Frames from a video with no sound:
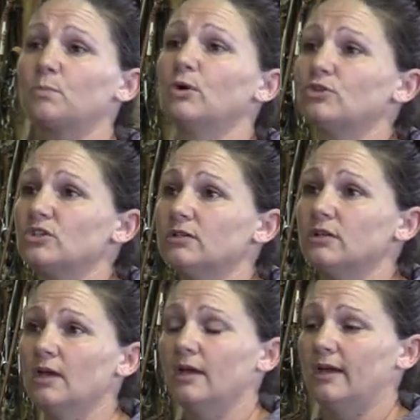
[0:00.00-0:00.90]

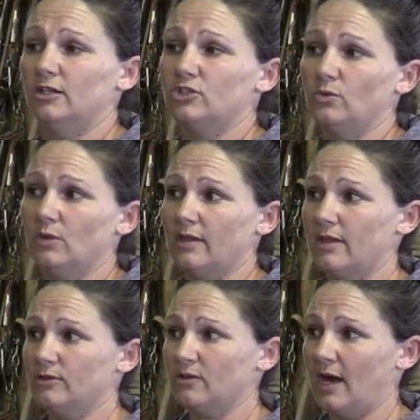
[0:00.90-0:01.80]
pushing into a
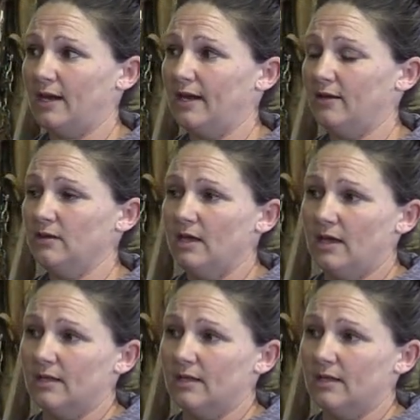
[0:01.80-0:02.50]
leather tie down.